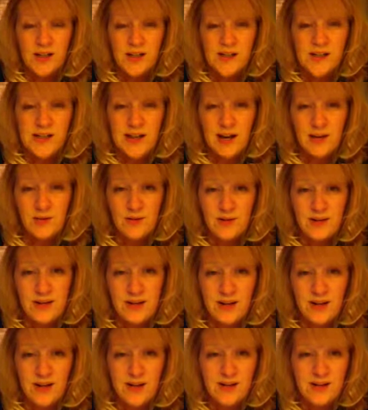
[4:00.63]

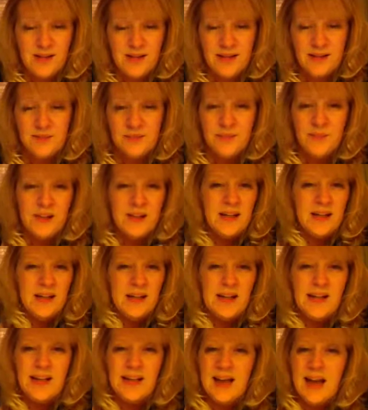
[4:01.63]
downstairs, and
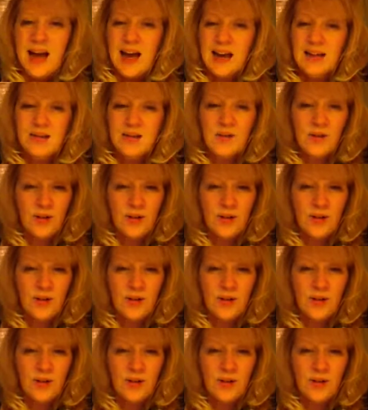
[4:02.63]
guys